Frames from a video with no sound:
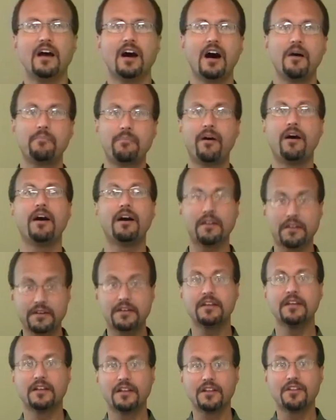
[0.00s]

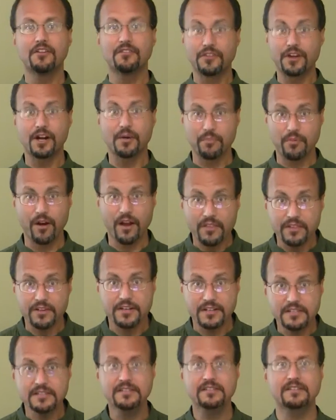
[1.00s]
upon their
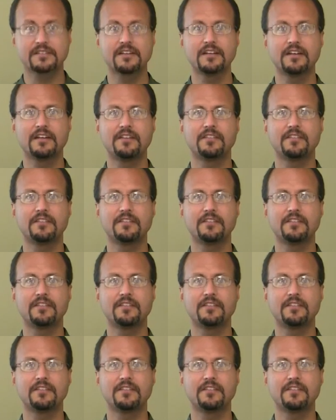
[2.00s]
brothers,